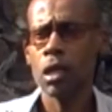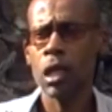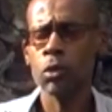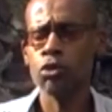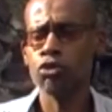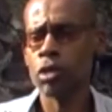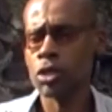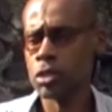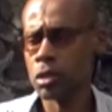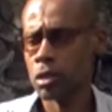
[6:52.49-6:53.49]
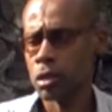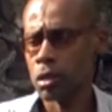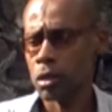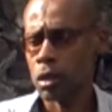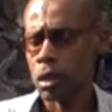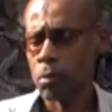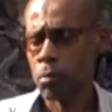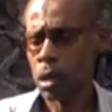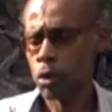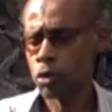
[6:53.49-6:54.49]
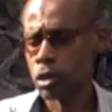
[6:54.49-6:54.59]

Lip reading: It was tragic, and out of